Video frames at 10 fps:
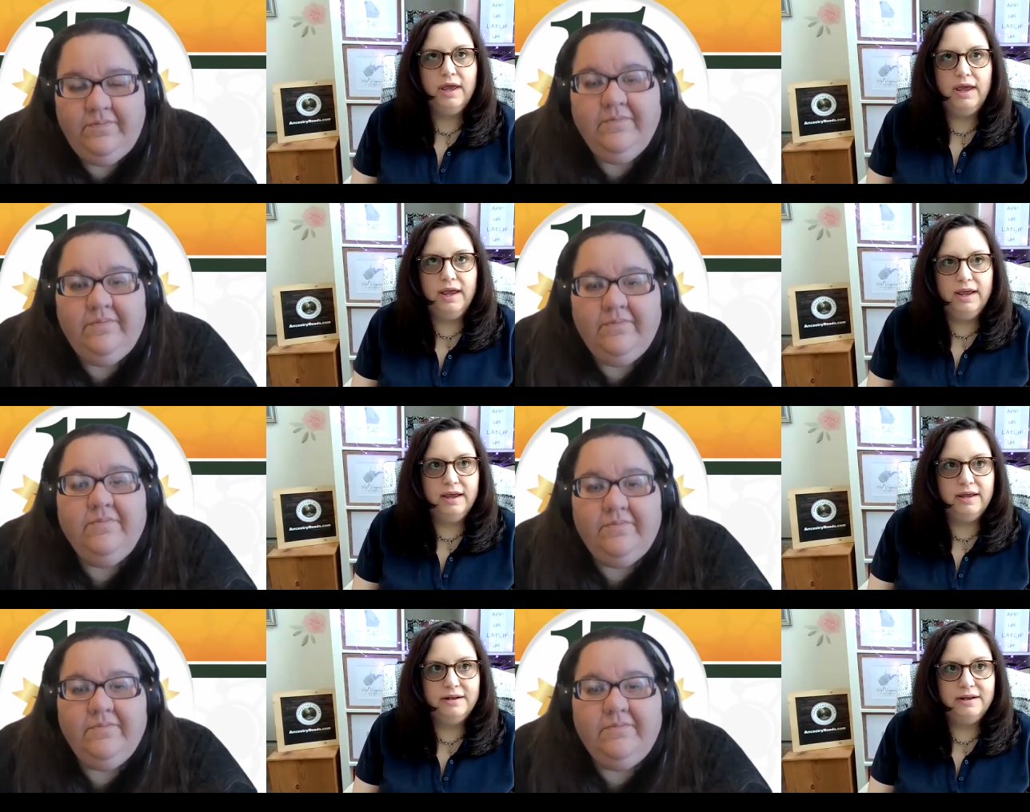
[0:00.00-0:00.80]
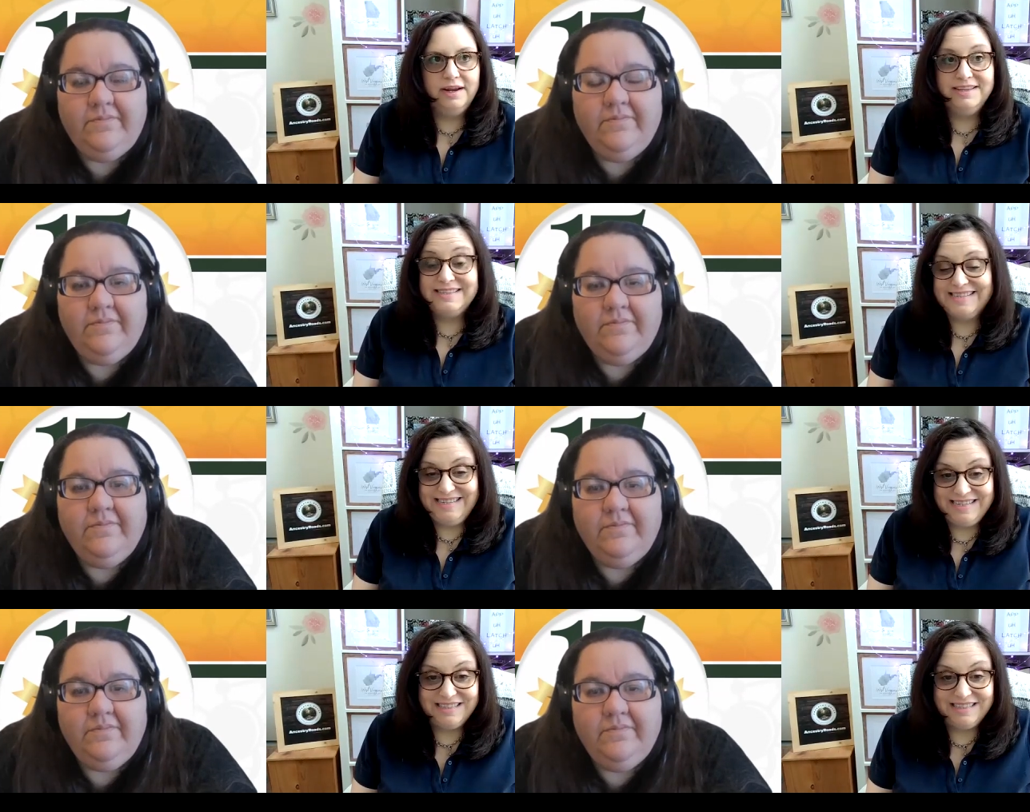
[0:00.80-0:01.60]
Speaker 1: and and
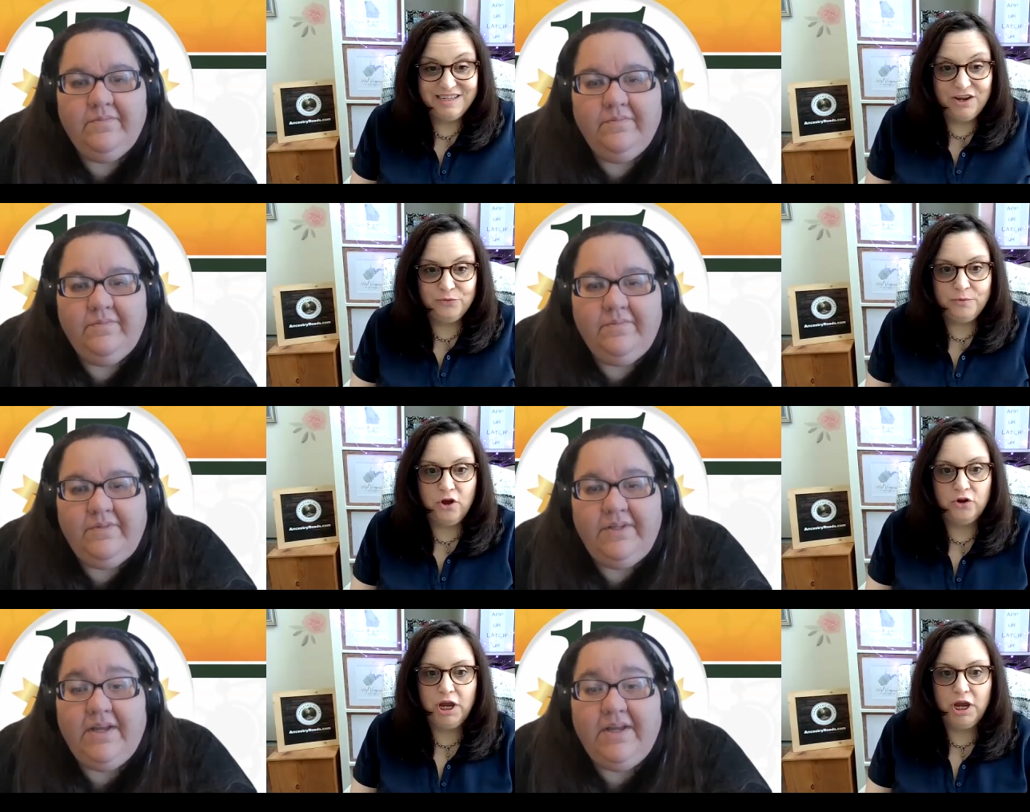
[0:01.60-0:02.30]
seen as well. Yeah.